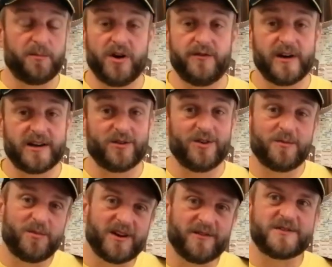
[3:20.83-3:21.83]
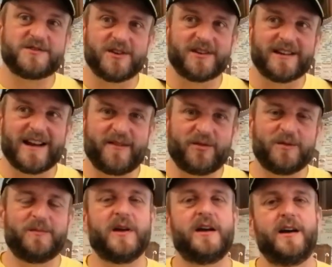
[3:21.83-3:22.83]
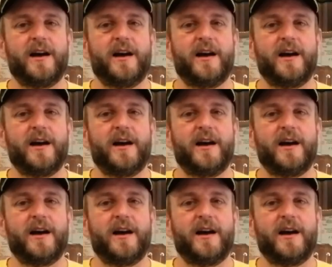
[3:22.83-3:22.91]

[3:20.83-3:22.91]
perfectly good but of a certain level,